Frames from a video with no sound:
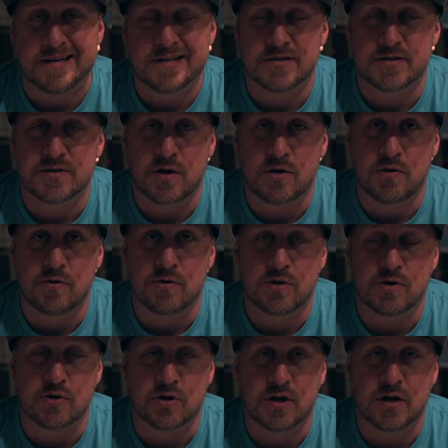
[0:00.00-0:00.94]
So
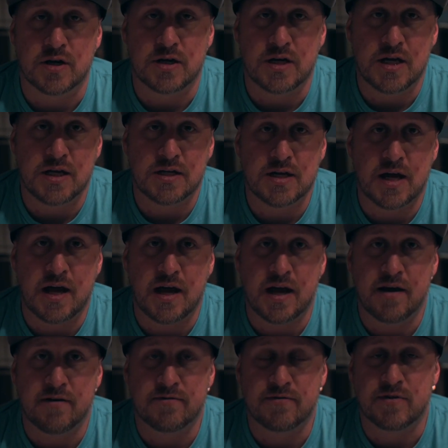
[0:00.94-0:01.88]
you're gonna need to
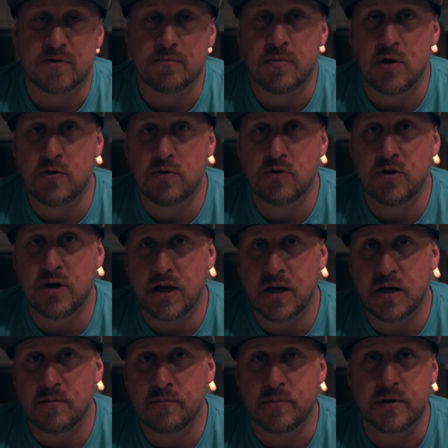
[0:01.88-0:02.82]
have the motor in,